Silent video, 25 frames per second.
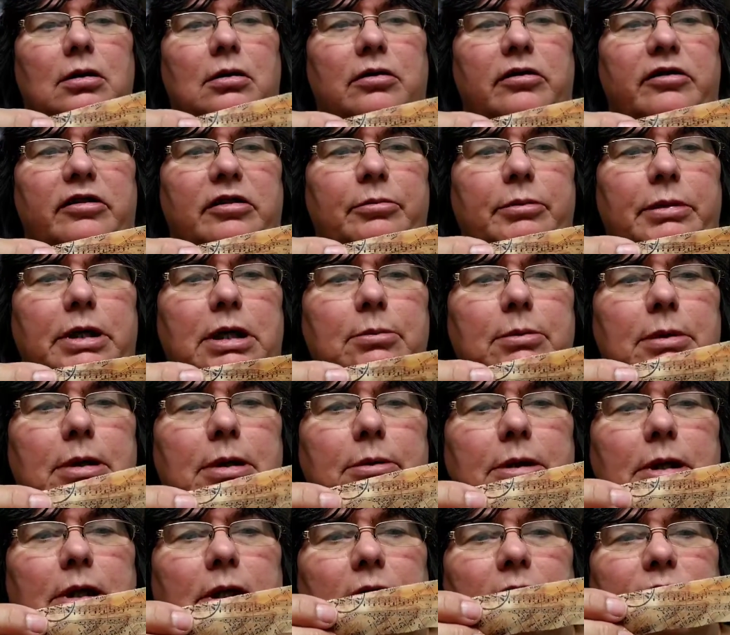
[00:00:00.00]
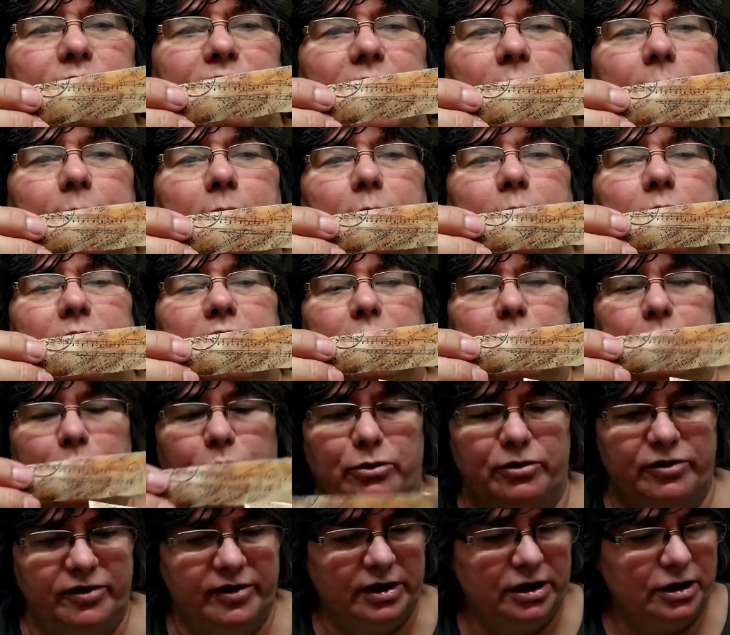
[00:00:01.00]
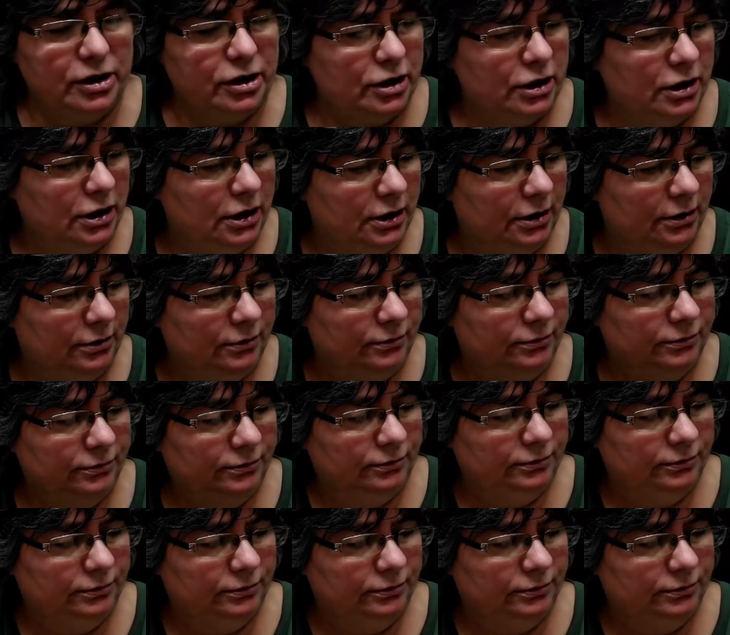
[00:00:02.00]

Somebody maybe in the family was a musician.